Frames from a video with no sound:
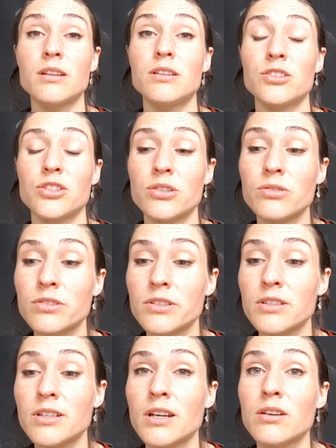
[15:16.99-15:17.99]
The
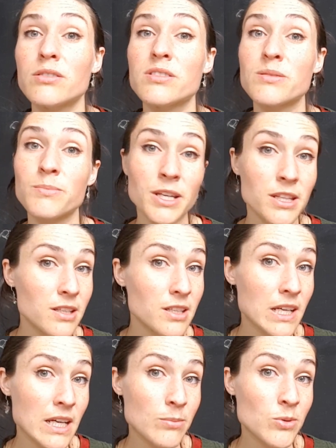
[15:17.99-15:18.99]
children respect the dad